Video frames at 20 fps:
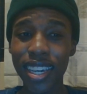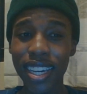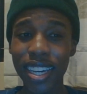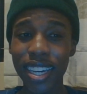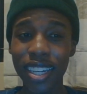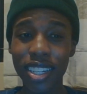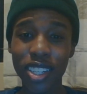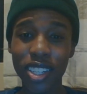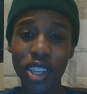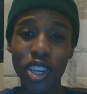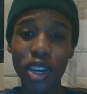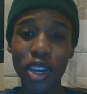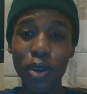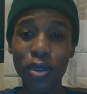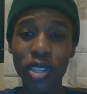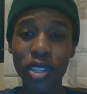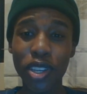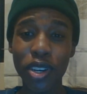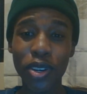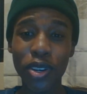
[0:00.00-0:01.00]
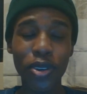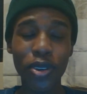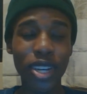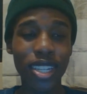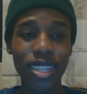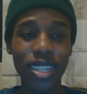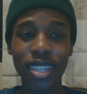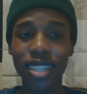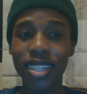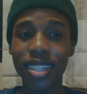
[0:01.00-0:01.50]
in Kyoto,
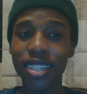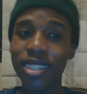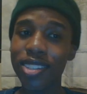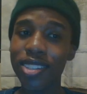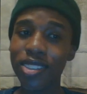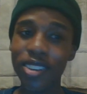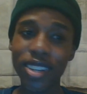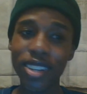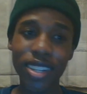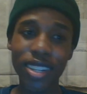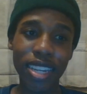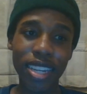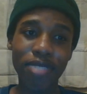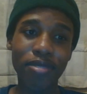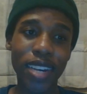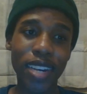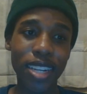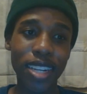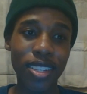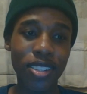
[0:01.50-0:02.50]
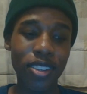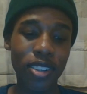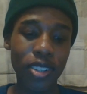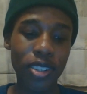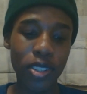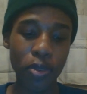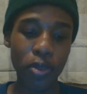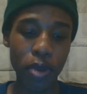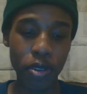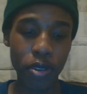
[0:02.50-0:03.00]
and that fight started
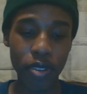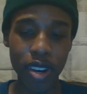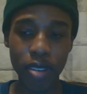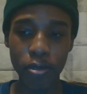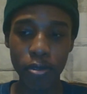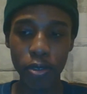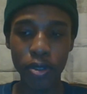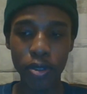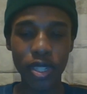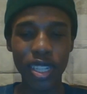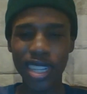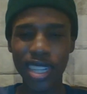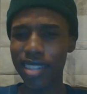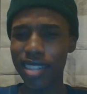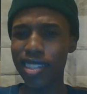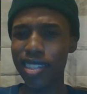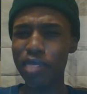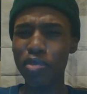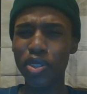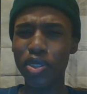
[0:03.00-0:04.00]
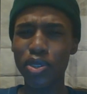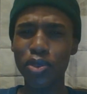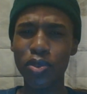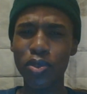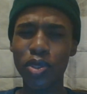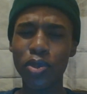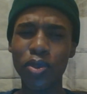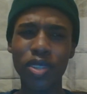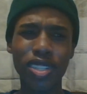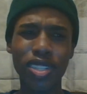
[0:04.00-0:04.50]
to unravel. The next episode we
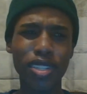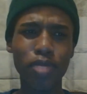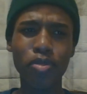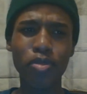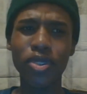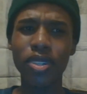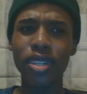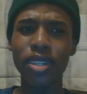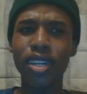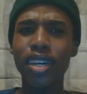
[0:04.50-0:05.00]
saw a snippet.